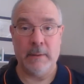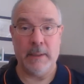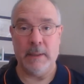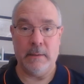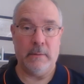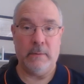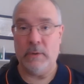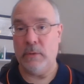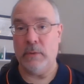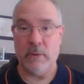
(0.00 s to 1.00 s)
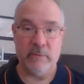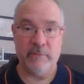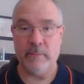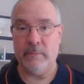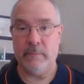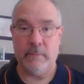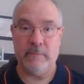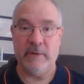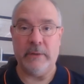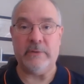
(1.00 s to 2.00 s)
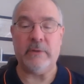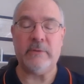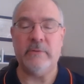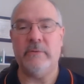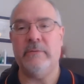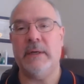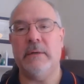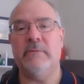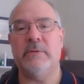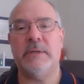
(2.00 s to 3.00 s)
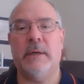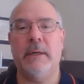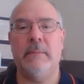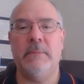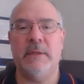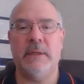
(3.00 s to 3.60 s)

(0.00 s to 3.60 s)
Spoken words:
And you know from various lessons you've had over time that